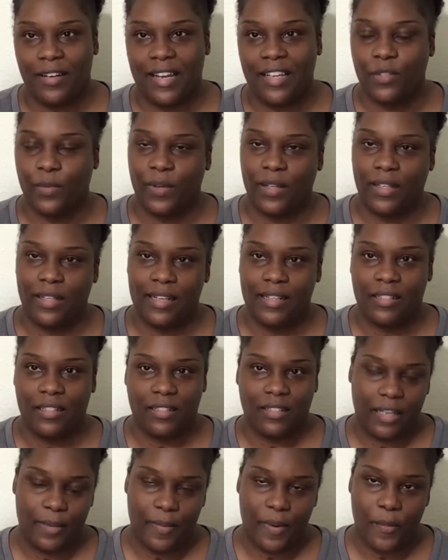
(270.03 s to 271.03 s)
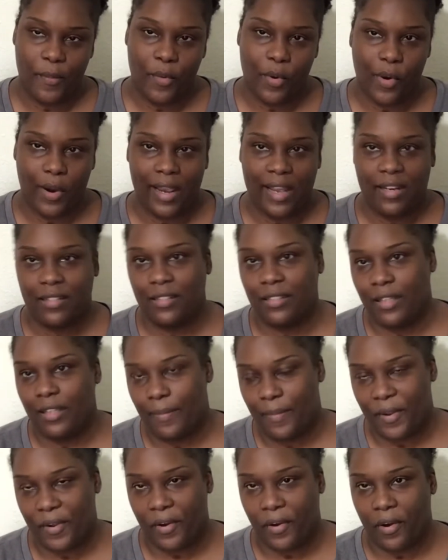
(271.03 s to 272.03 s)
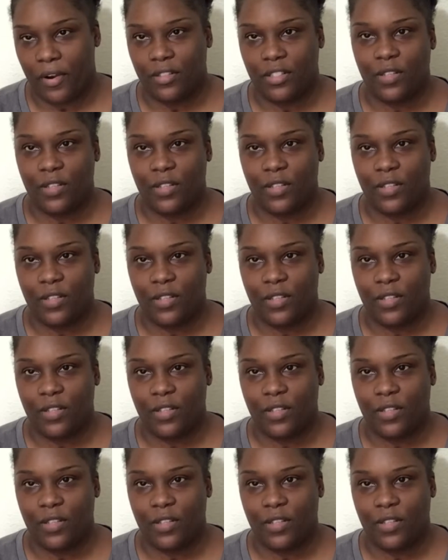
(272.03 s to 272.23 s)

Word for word: as well as a sleeping boy and a sleeping girl.